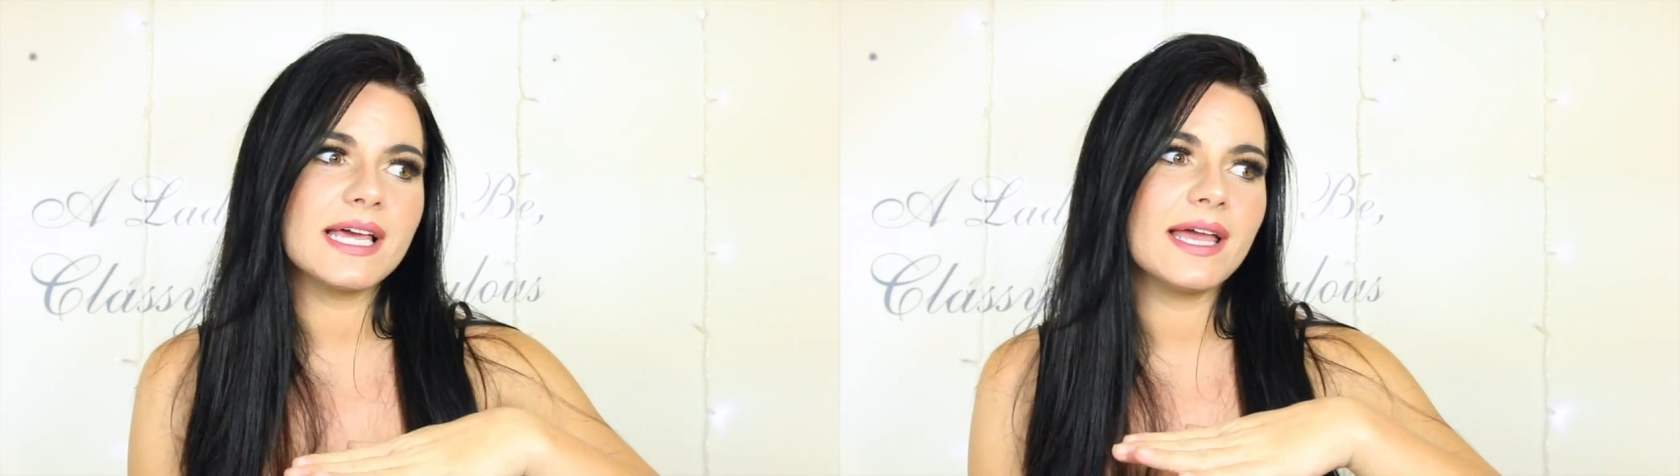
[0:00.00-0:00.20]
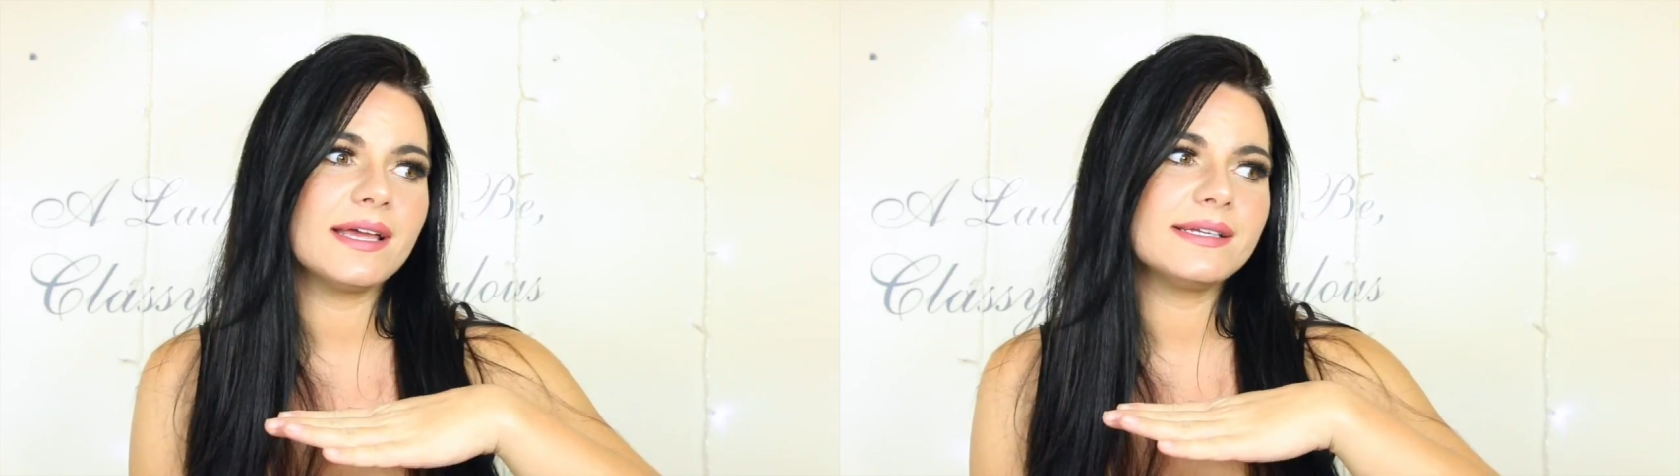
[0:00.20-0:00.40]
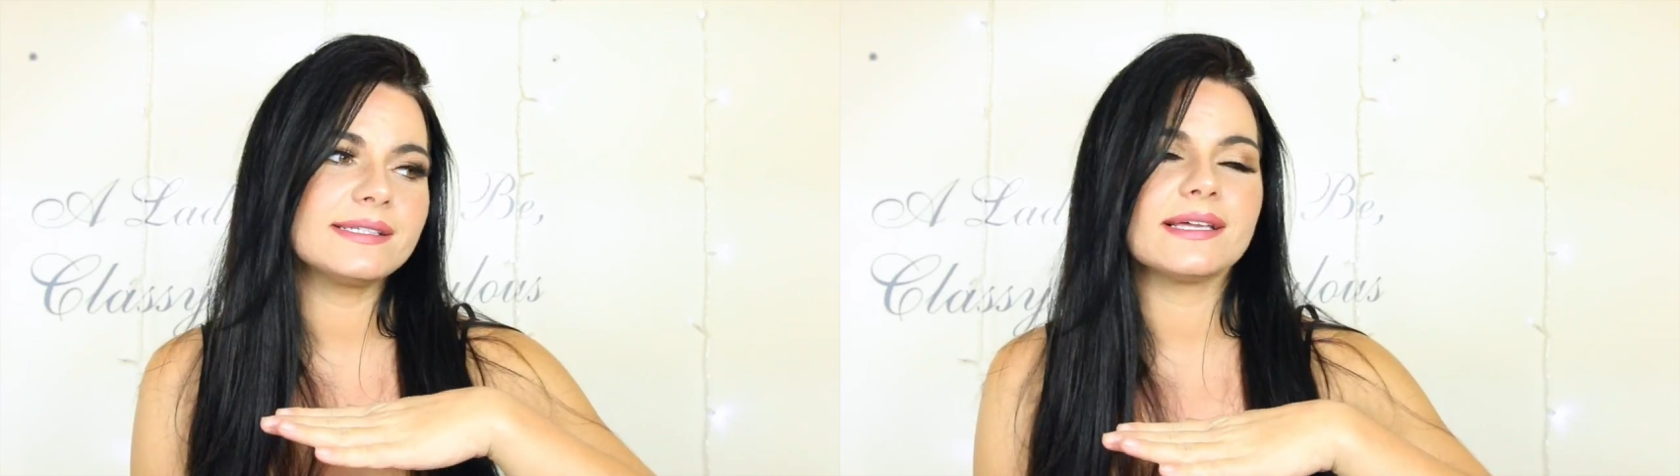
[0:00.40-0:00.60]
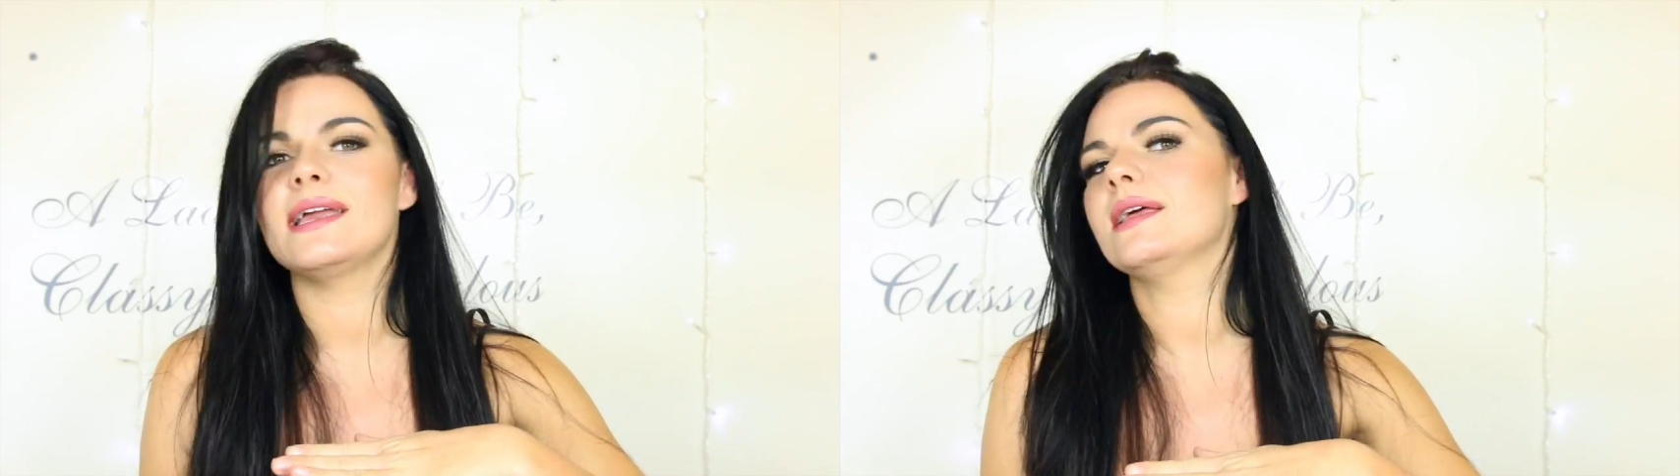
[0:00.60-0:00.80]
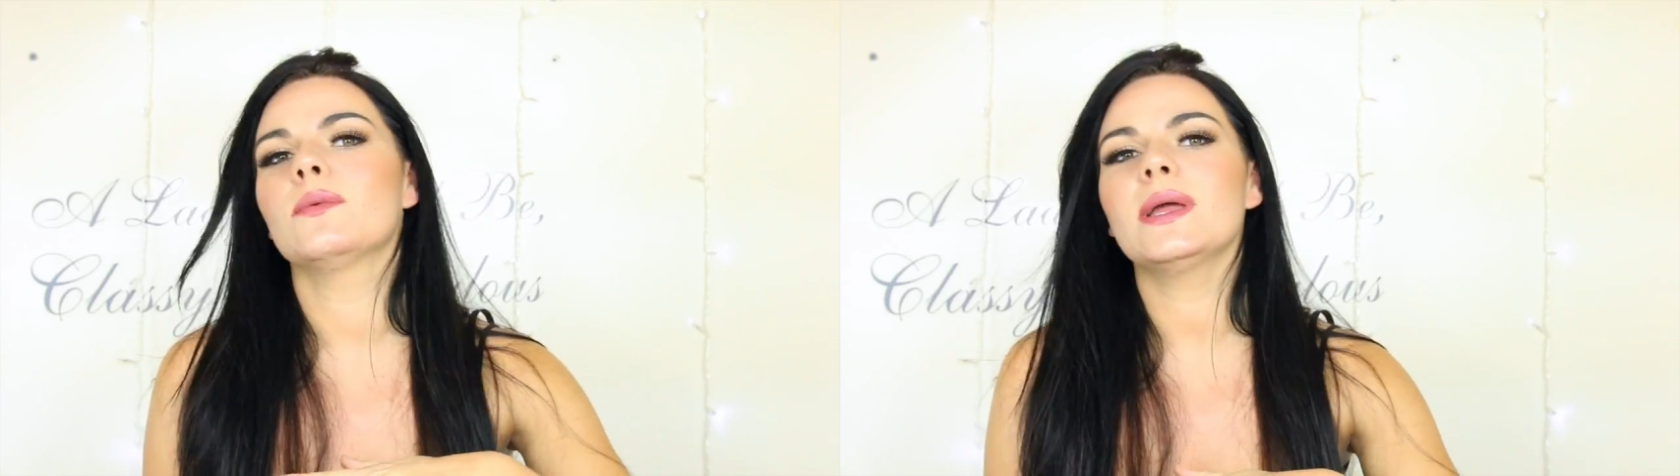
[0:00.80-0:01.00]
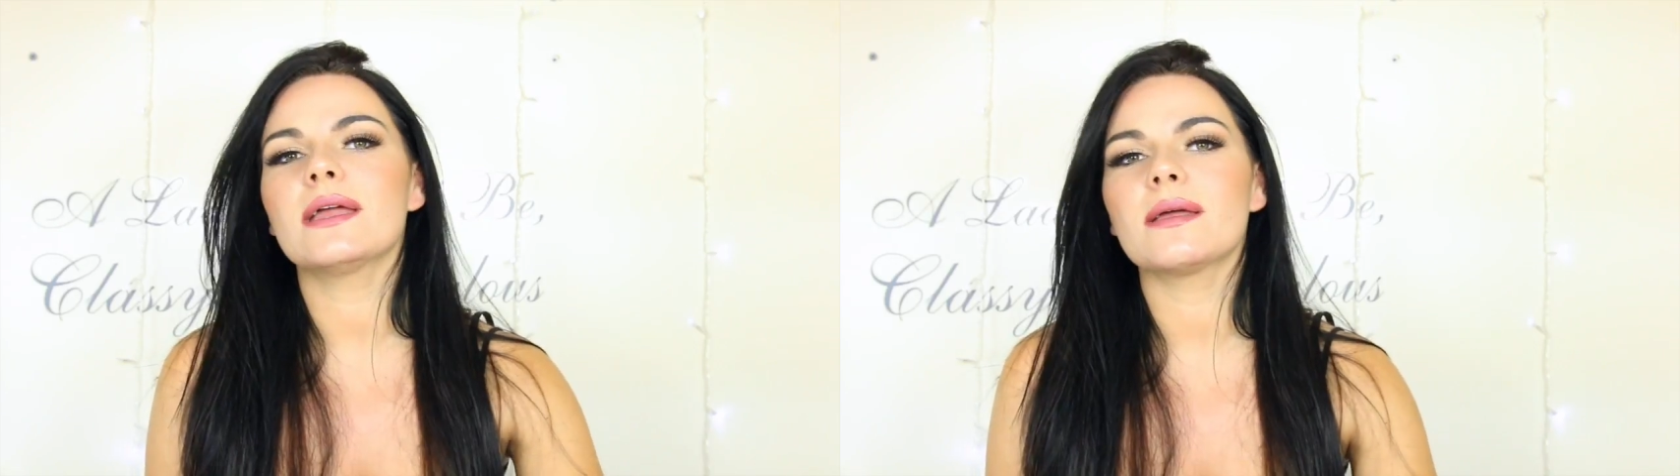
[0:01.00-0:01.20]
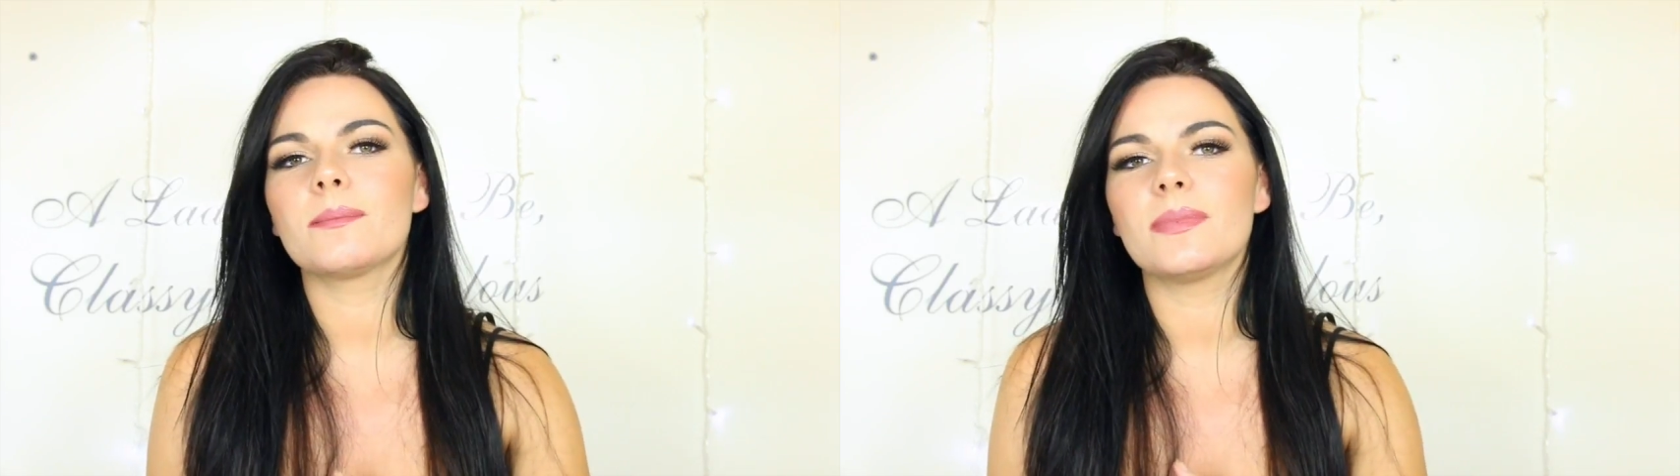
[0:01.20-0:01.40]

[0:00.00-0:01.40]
days in a week,